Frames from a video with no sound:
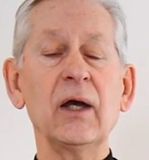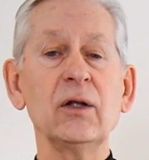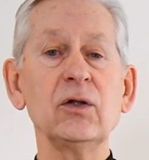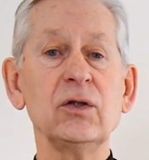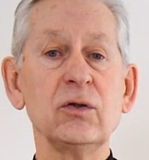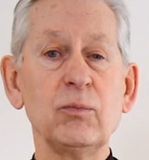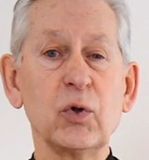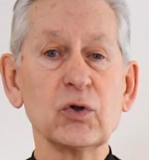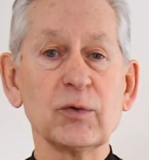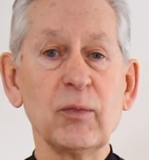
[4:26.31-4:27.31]
and
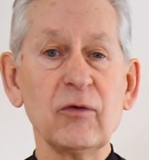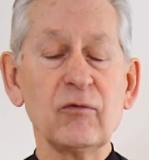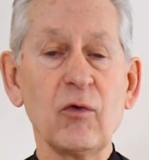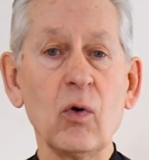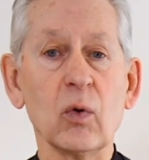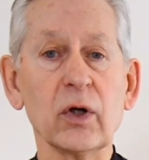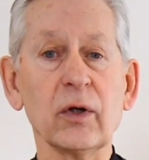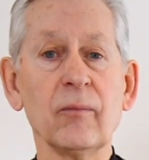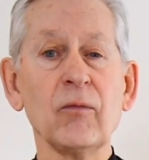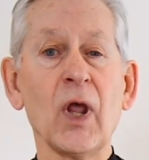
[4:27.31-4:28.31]
push me
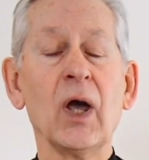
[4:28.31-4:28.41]
forward.